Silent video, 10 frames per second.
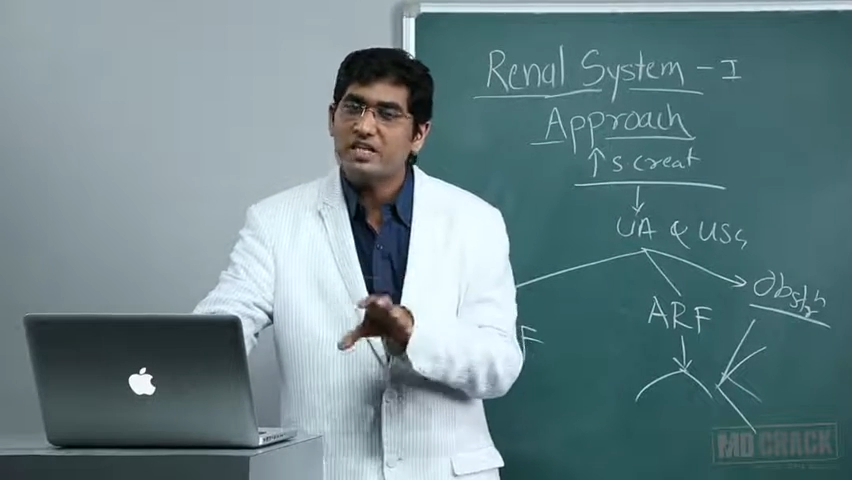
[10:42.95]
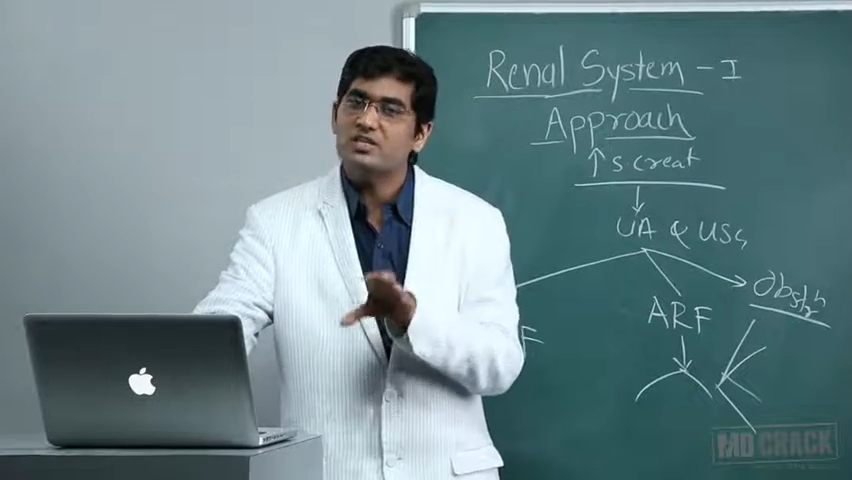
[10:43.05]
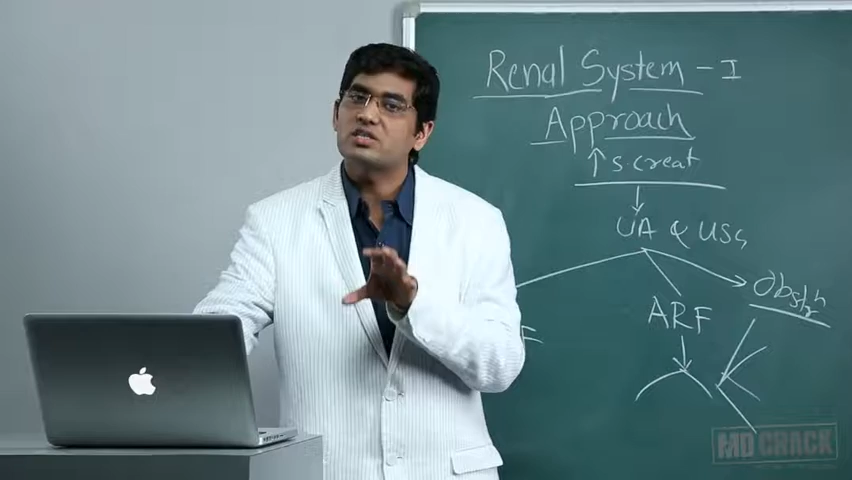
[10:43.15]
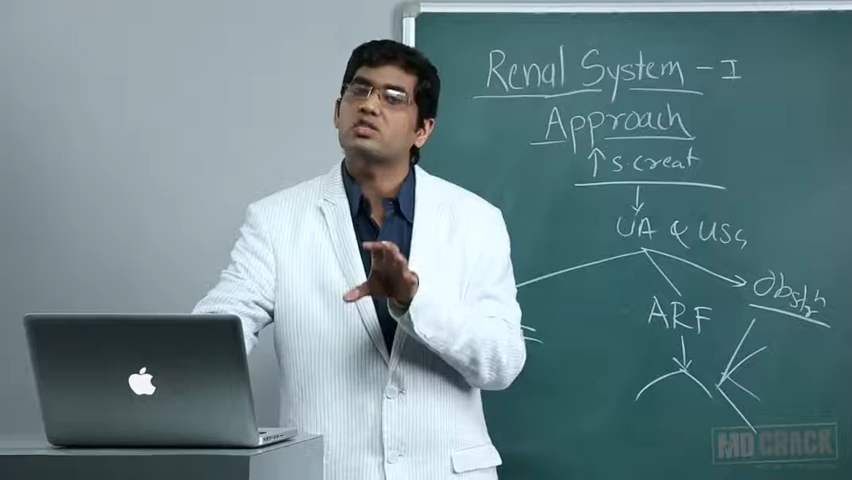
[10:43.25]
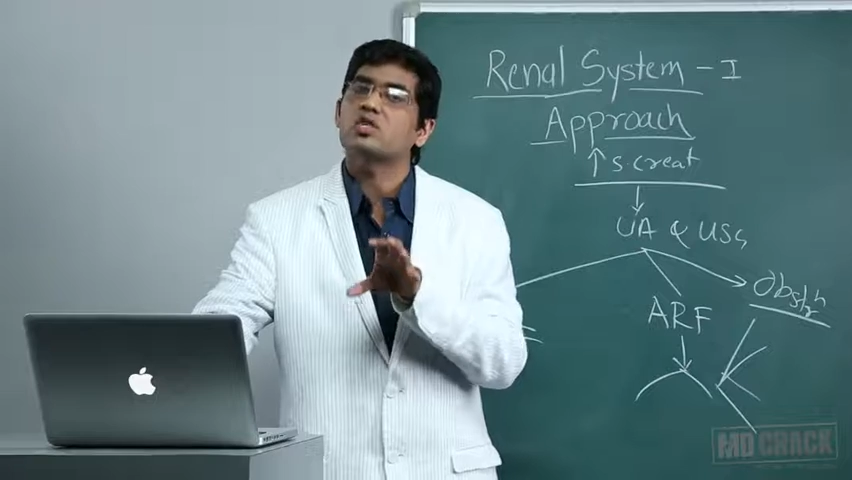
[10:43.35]

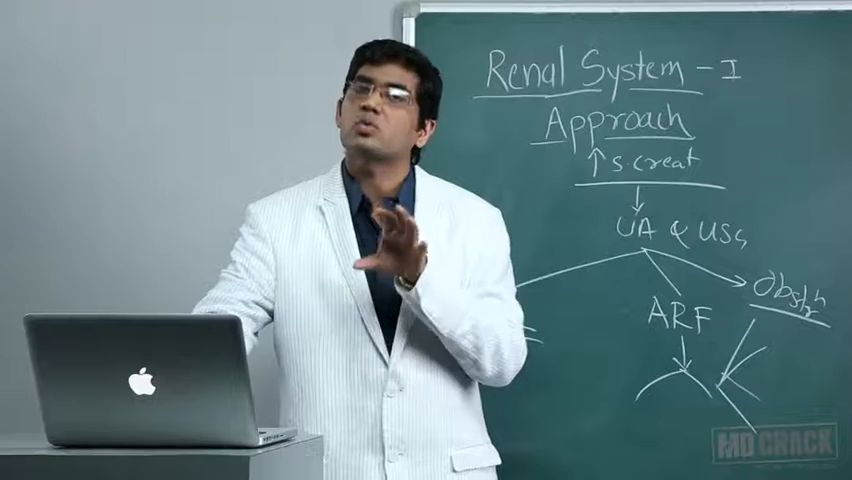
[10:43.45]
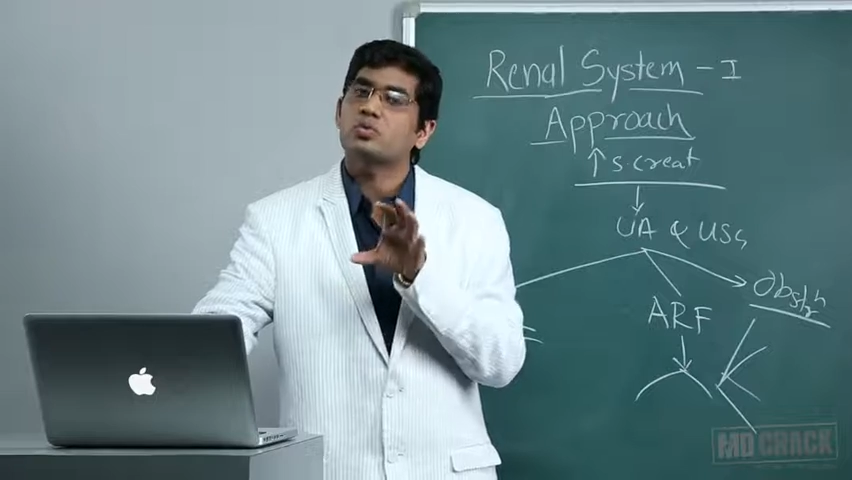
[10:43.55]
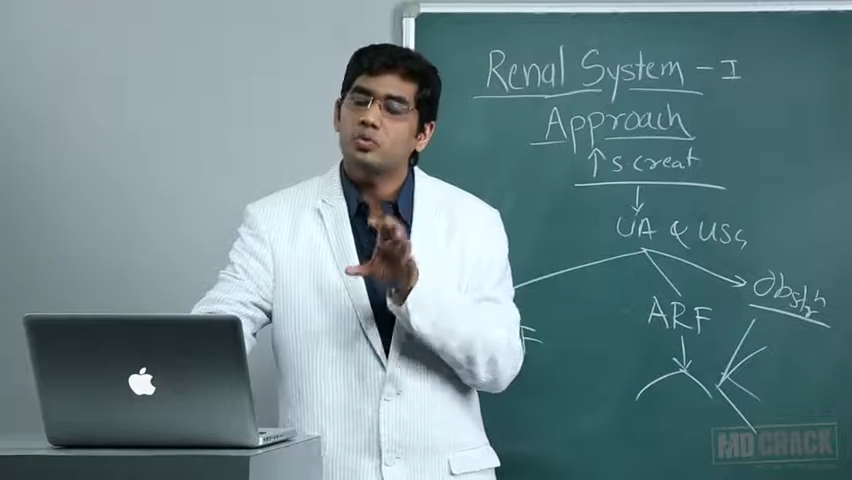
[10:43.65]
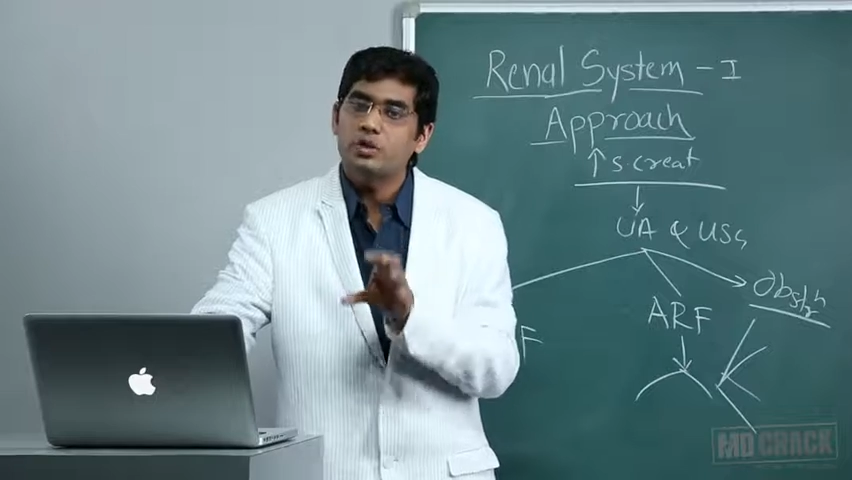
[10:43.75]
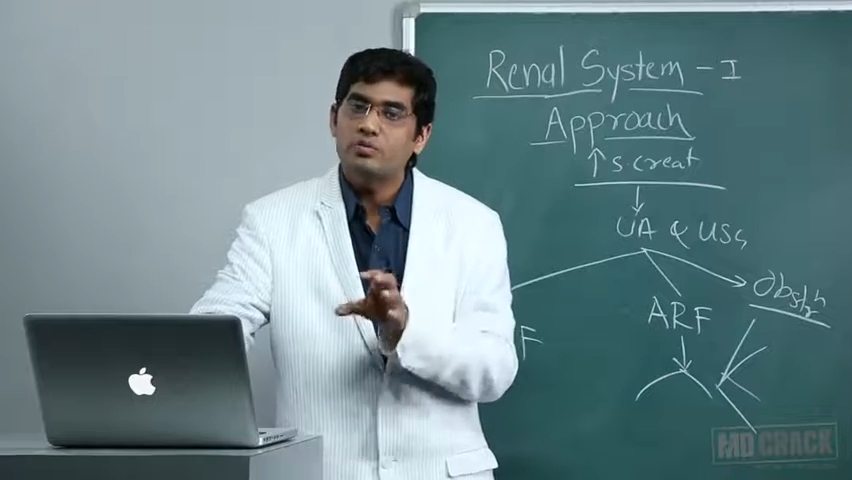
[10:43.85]
excretion of
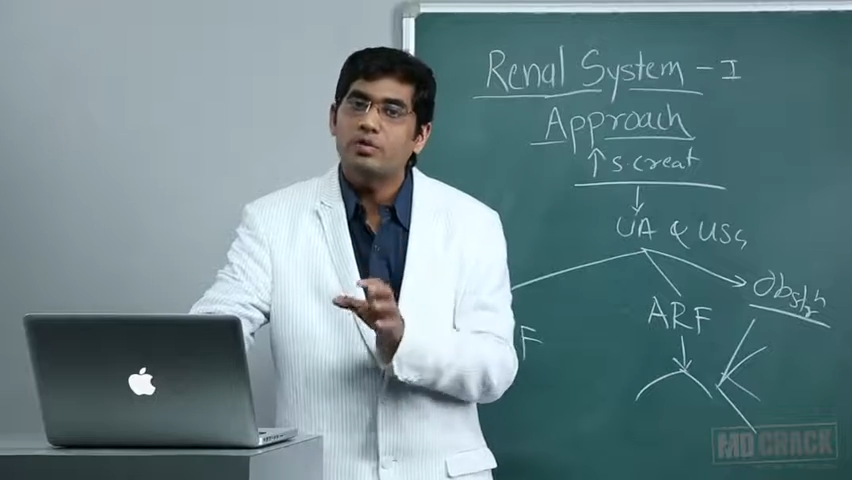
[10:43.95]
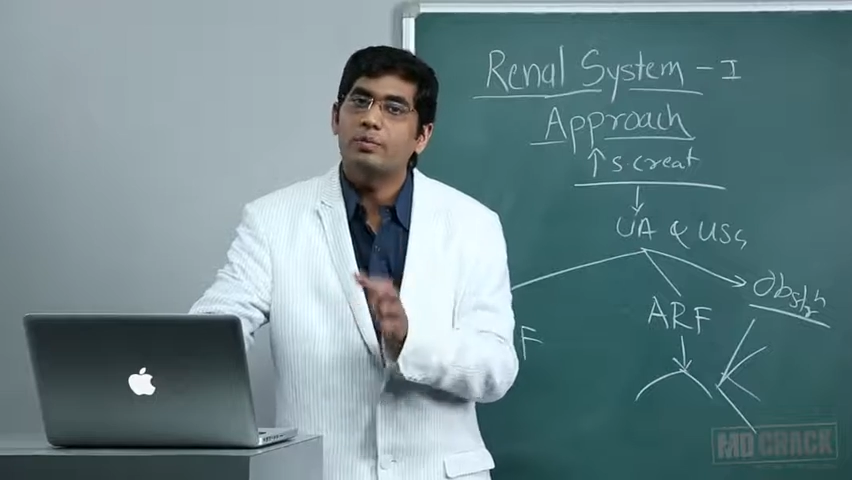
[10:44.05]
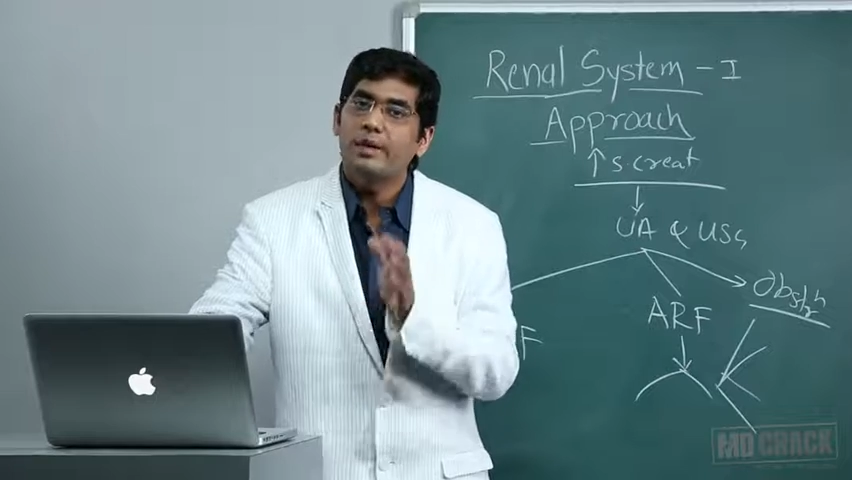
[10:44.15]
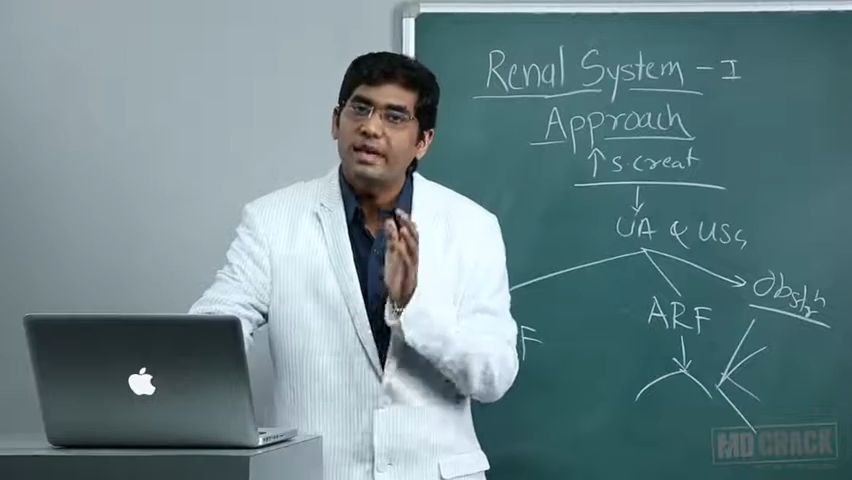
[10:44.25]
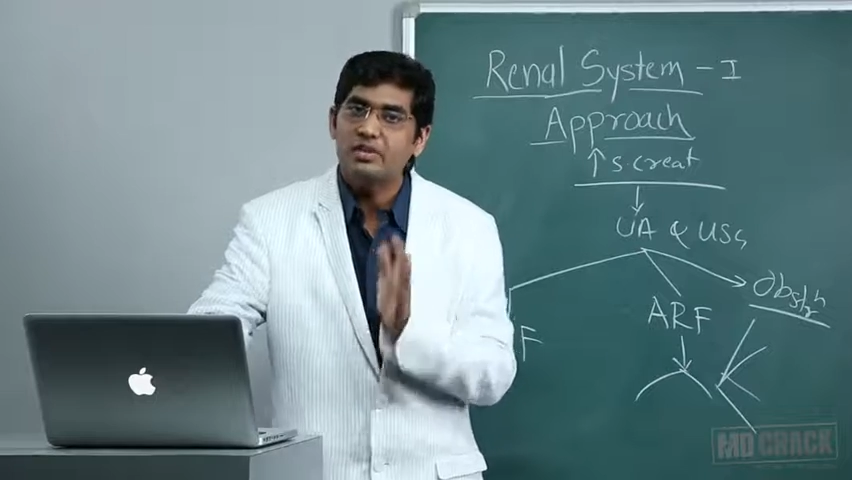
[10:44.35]
sodium will
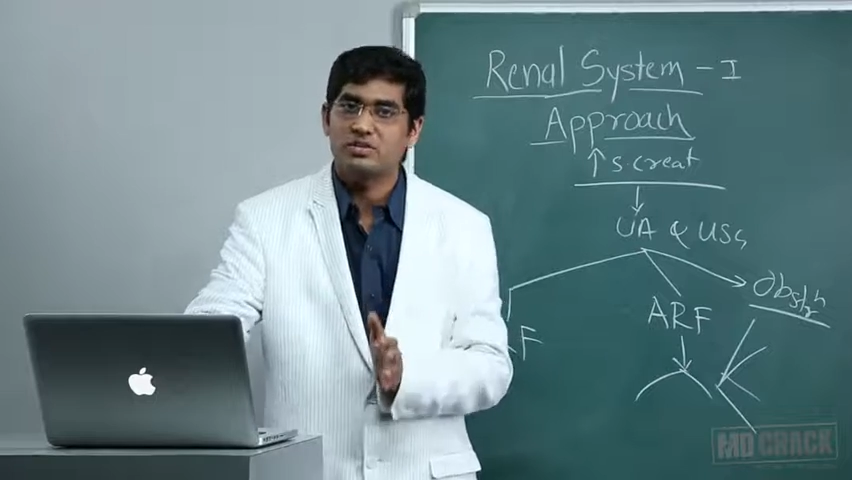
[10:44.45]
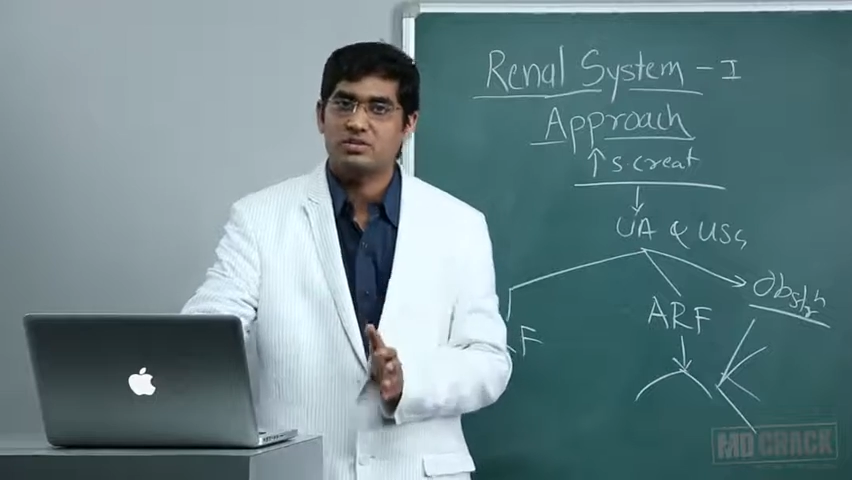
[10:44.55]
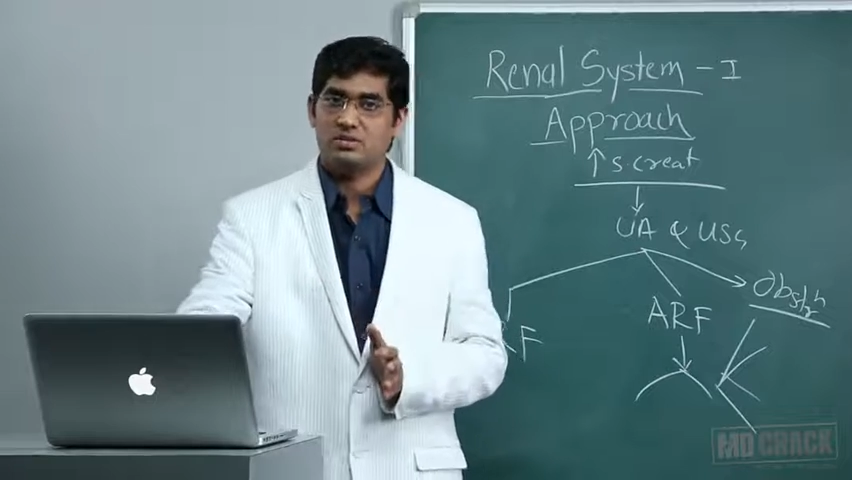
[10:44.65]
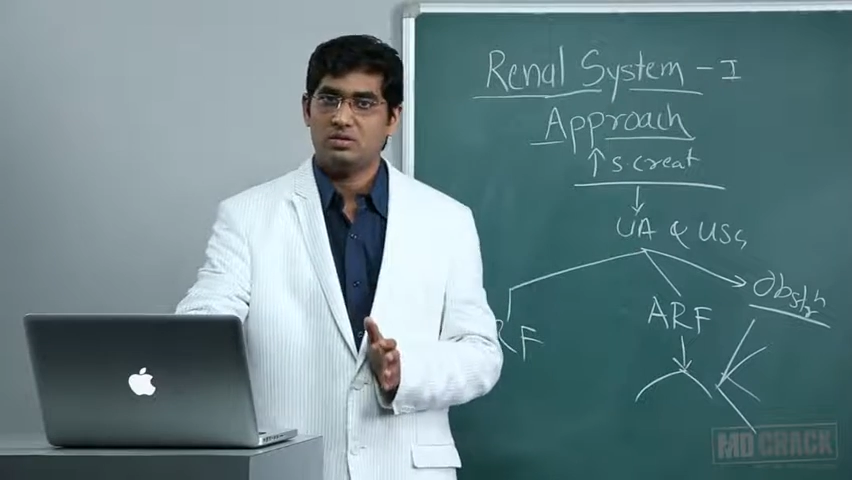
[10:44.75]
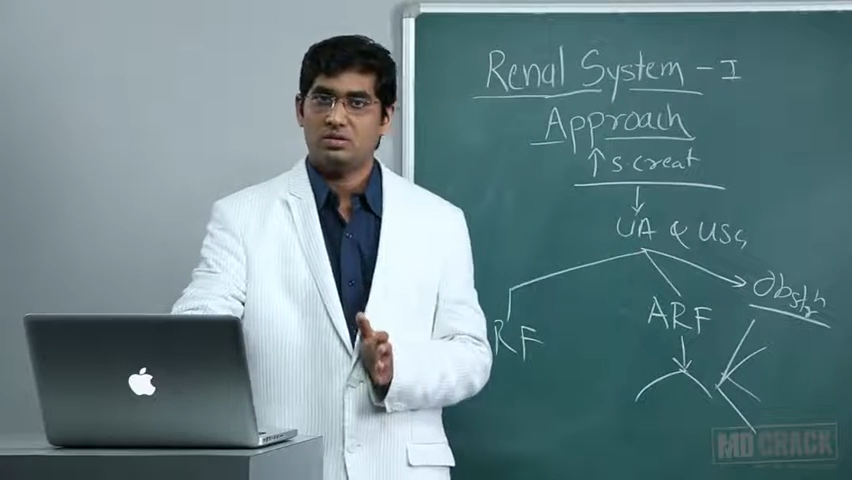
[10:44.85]
be less.